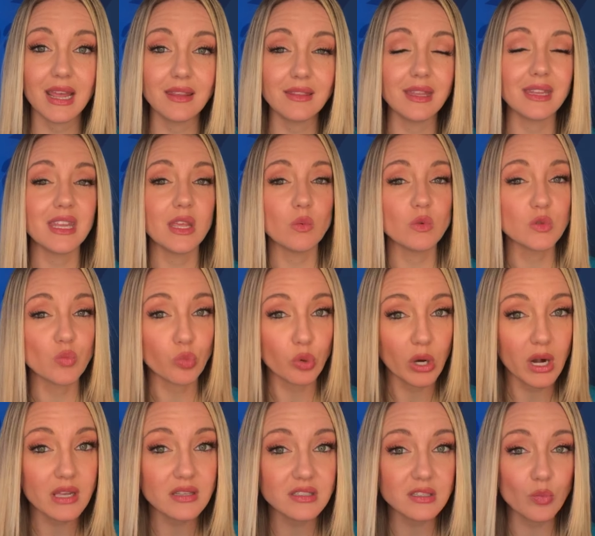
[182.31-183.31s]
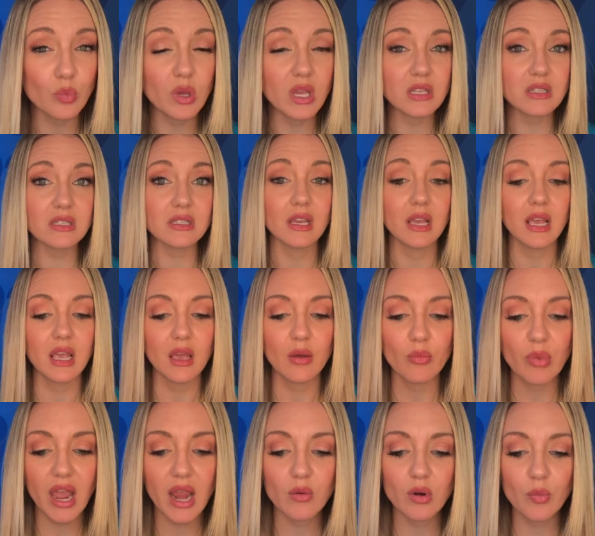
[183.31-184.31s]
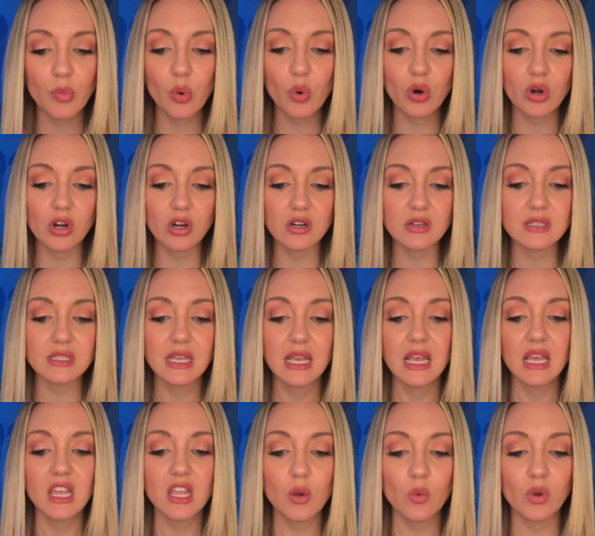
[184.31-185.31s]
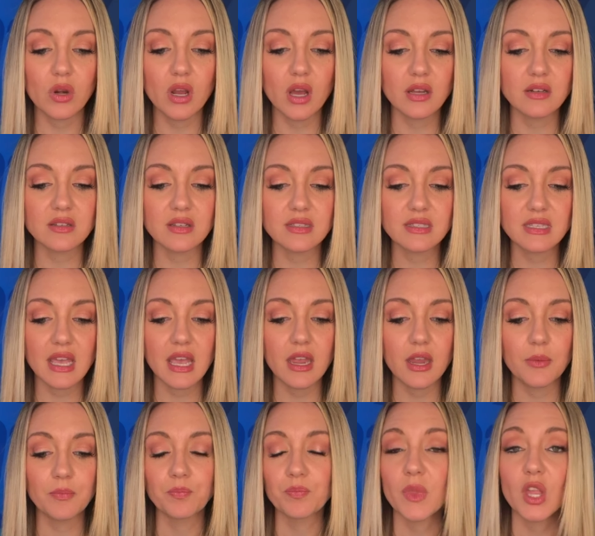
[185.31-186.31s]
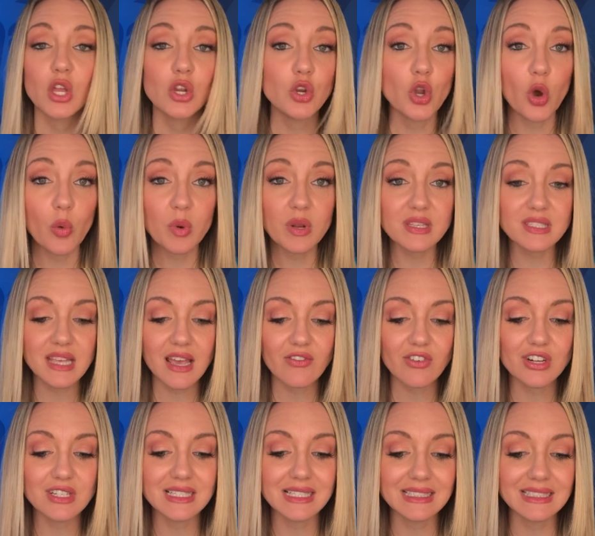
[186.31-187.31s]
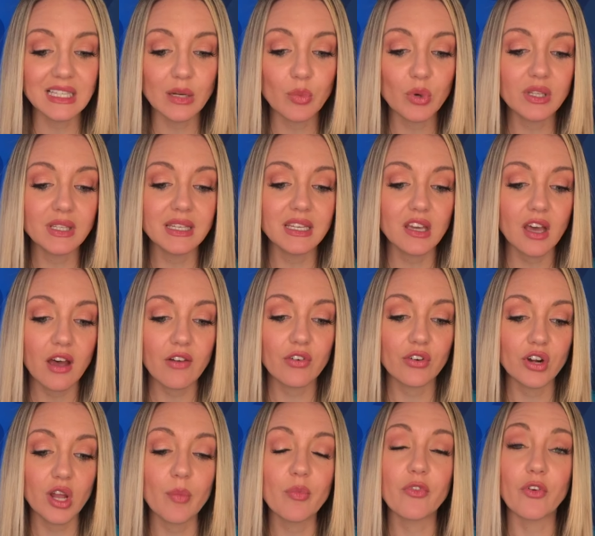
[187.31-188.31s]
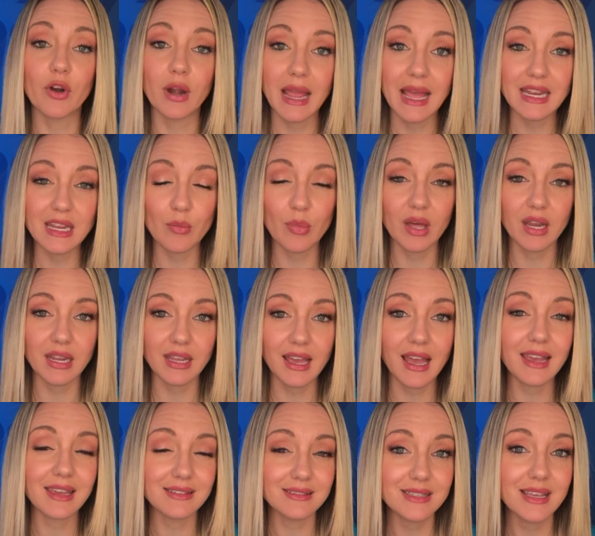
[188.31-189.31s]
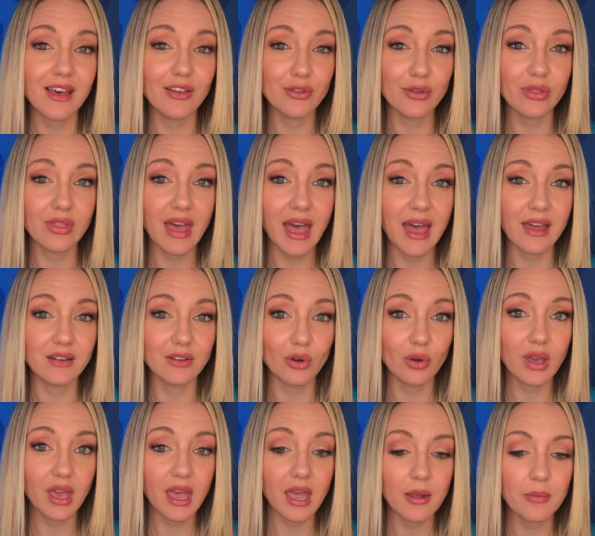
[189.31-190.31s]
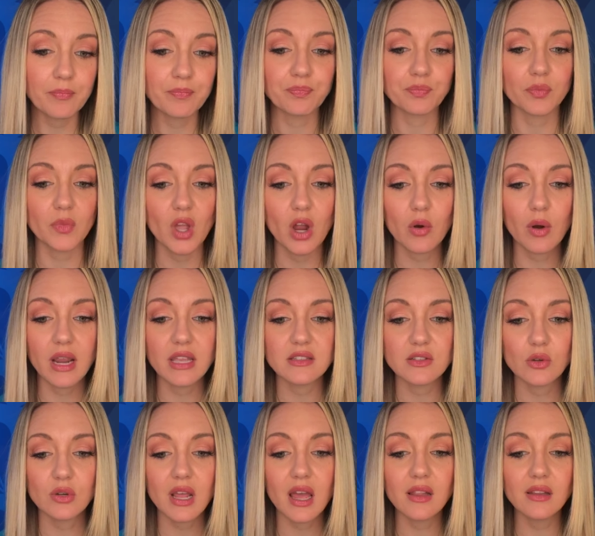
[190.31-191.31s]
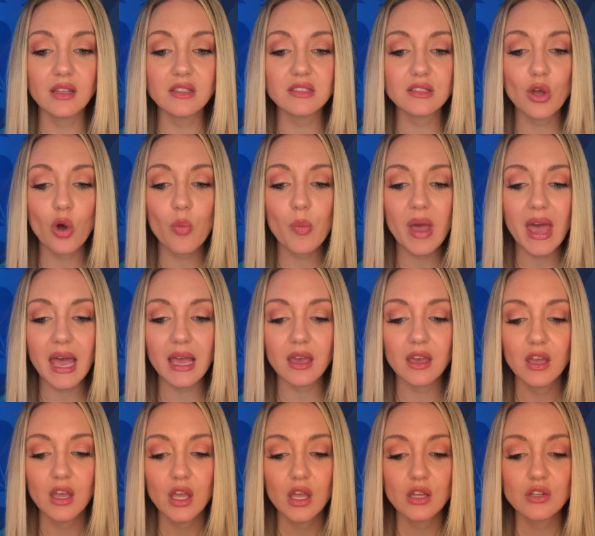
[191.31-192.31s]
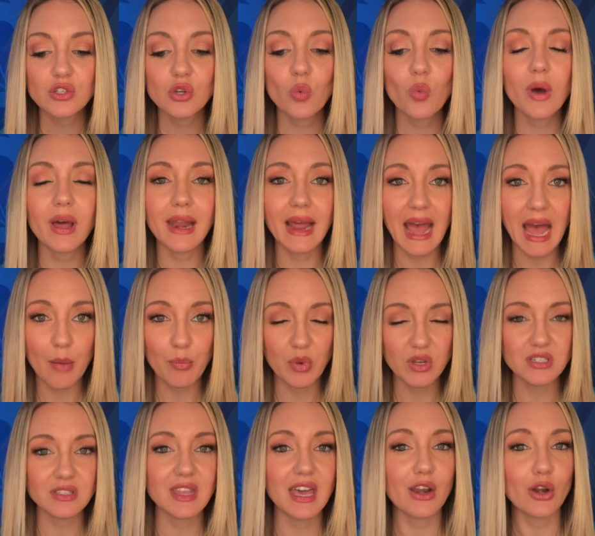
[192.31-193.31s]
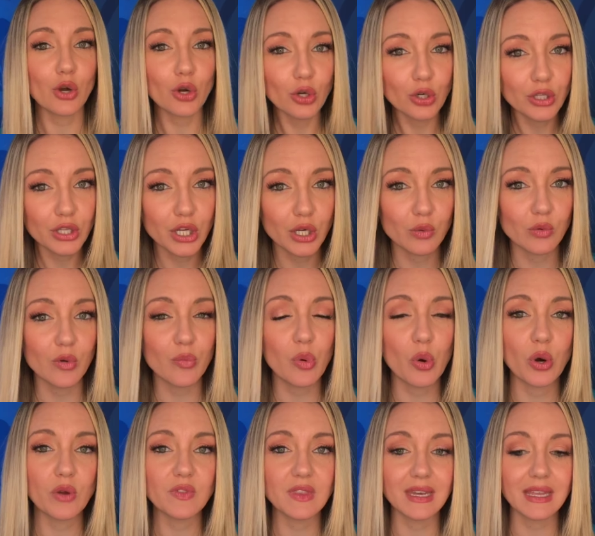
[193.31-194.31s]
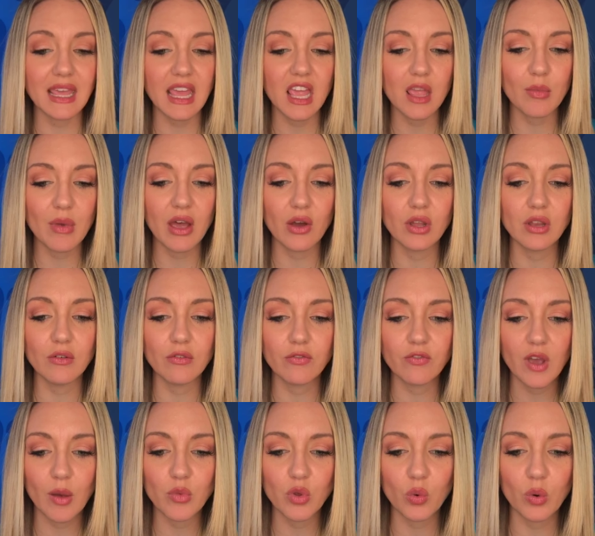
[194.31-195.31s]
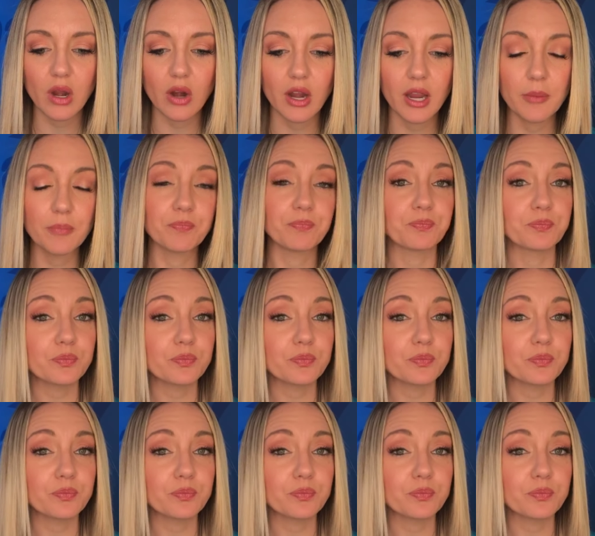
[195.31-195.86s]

And then he was pressed a bit by reporters. He went on to say, Nobody's ever deliberately covered up for anybody. I can tell you that, okay? All right, so now let's go back to what happened, that earlier report that came out in February.